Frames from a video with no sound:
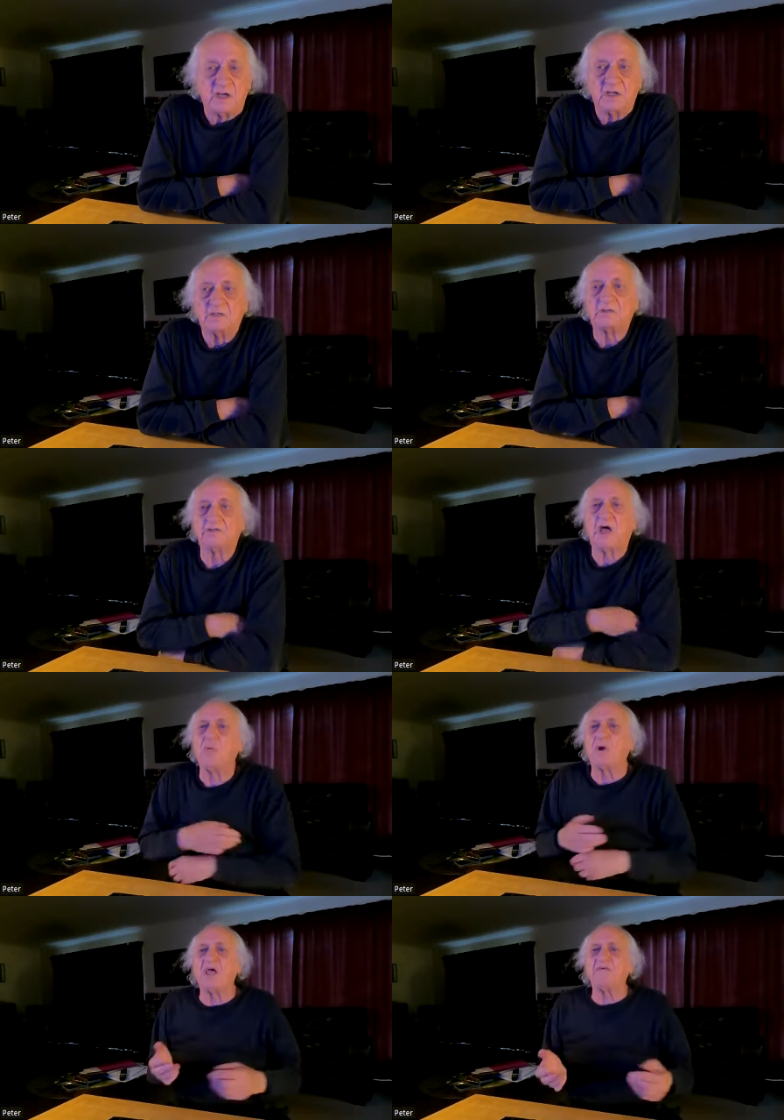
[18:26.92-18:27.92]
no
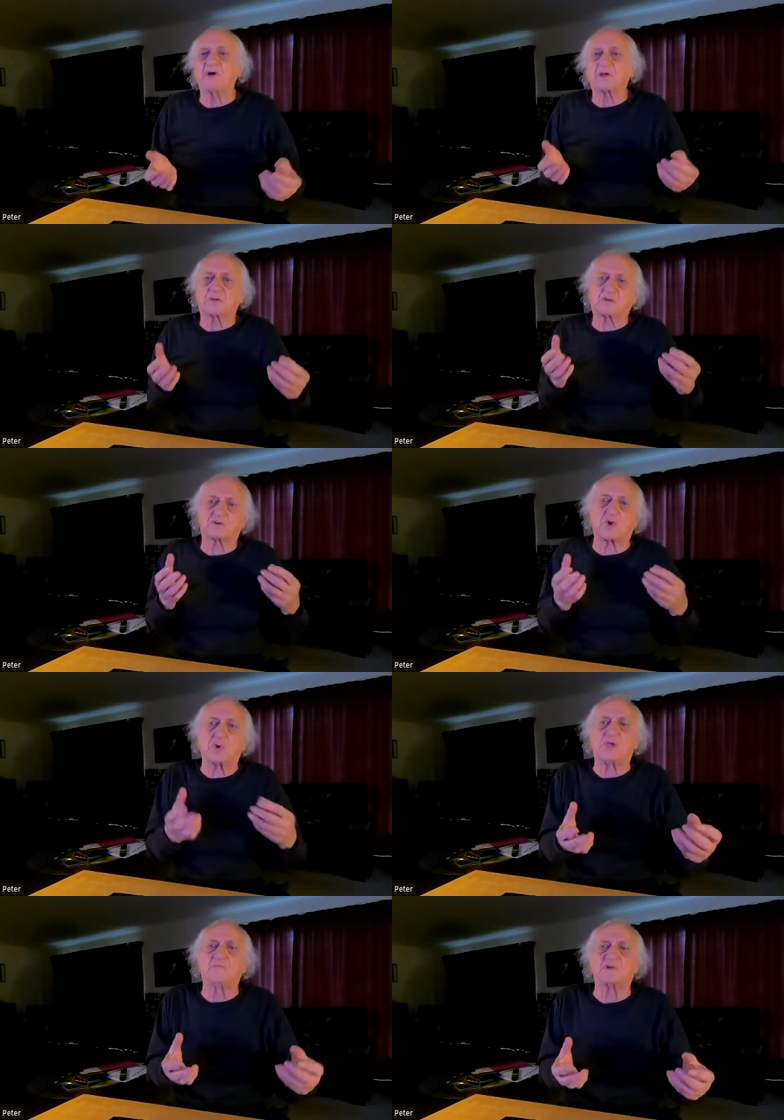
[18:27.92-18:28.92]
one ever took
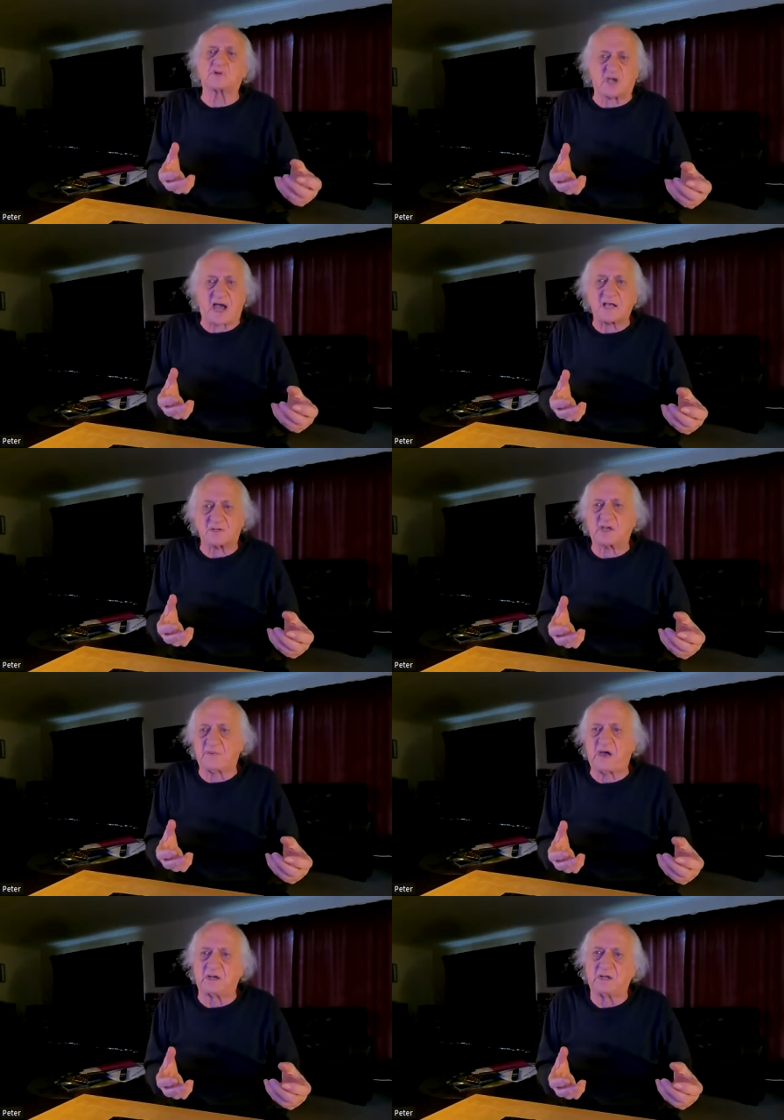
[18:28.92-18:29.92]
him to task
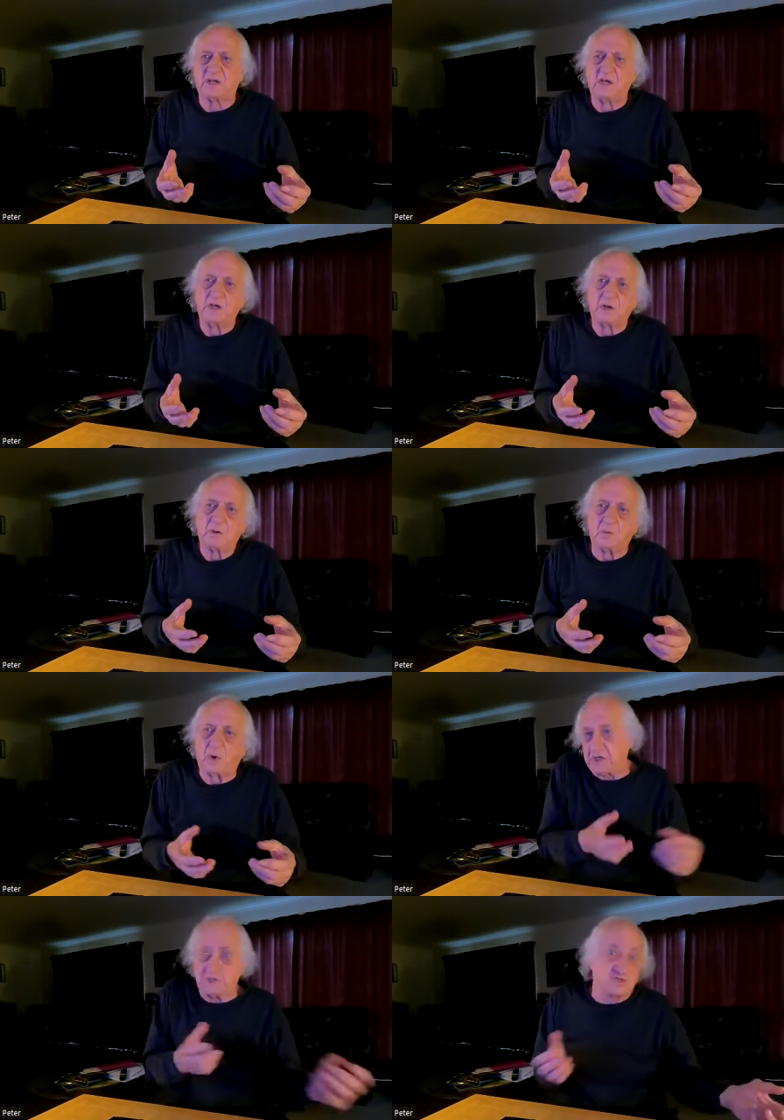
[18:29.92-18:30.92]
about what
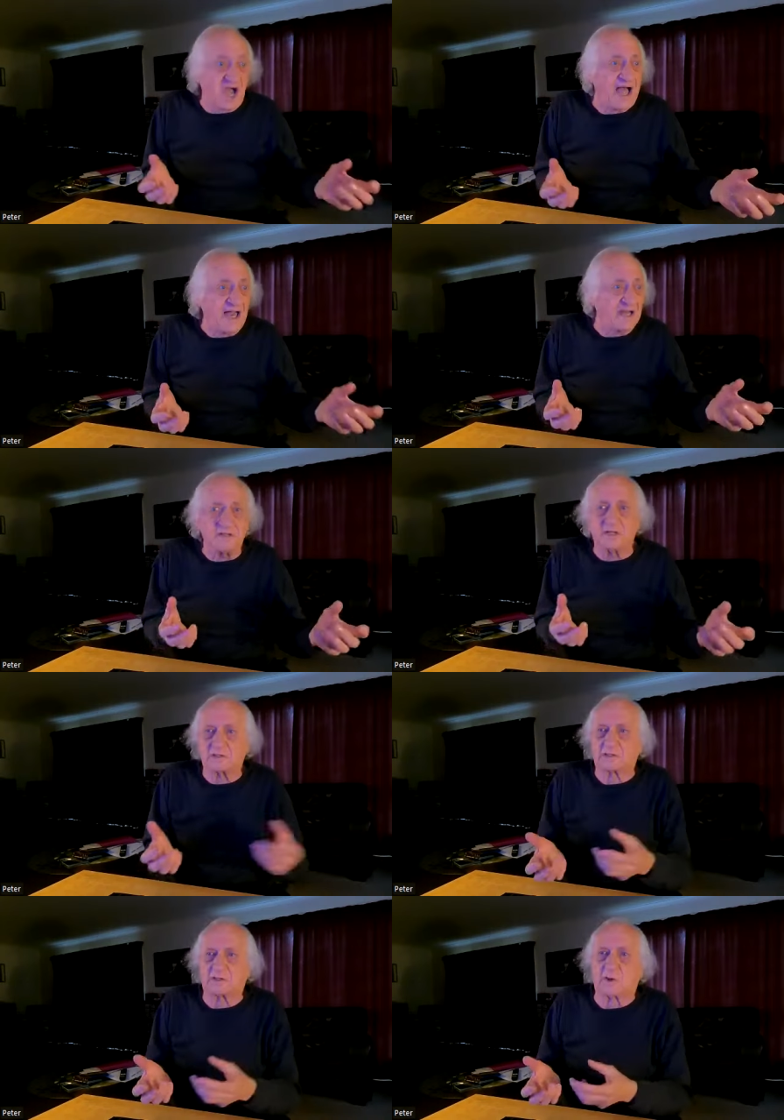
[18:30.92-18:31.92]
he'd done that
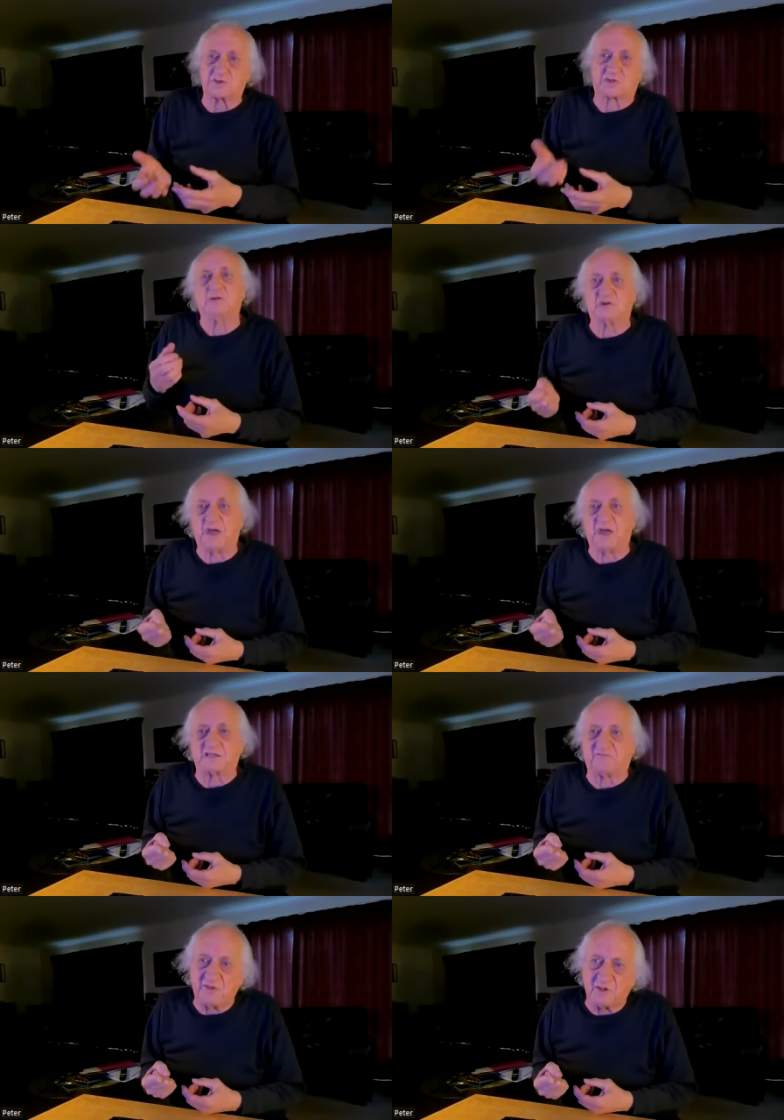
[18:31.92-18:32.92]
caused him to make the
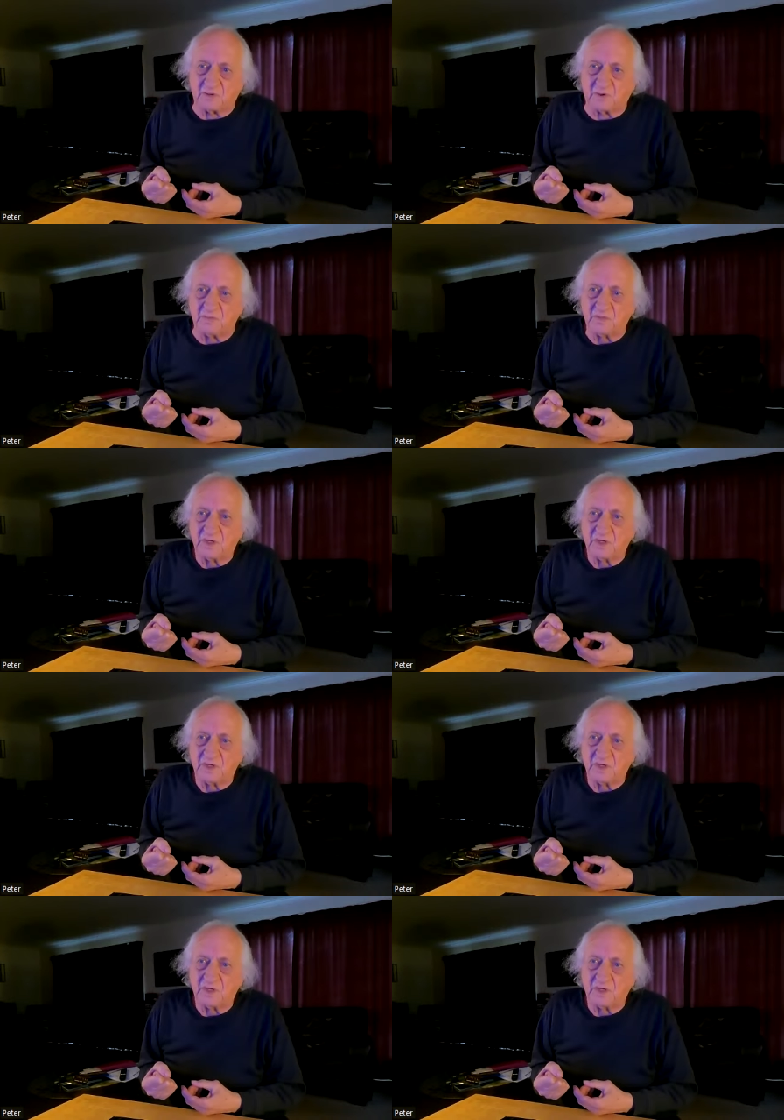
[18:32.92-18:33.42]
film.